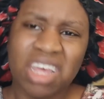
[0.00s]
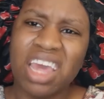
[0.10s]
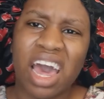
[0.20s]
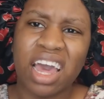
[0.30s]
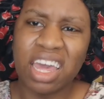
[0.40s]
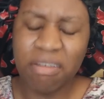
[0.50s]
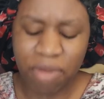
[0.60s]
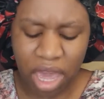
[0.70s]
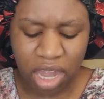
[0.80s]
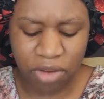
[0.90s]
Yeah, he
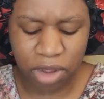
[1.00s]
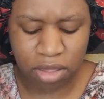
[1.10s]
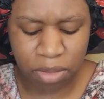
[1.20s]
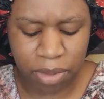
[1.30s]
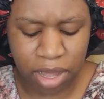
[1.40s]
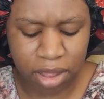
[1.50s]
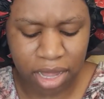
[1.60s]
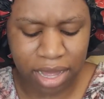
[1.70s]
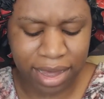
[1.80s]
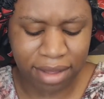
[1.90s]
vaguely rings a bell.
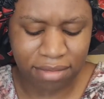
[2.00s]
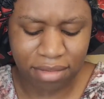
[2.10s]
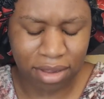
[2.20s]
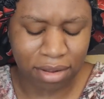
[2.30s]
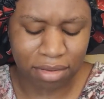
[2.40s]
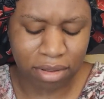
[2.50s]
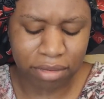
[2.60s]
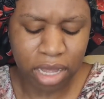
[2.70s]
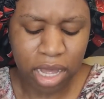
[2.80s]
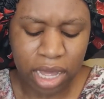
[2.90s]
Like,
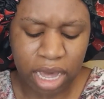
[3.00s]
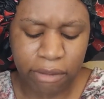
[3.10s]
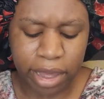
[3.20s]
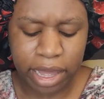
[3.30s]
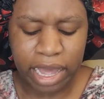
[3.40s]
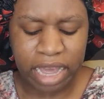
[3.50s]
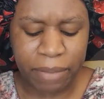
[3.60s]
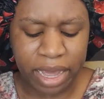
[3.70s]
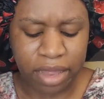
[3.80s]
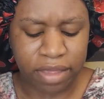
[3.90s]
anyway, he
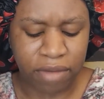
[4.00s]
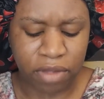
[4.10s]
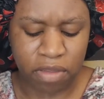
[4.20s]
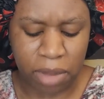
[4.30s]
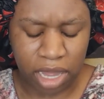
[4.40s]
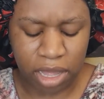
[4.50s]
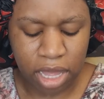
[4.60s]
making Netflix money.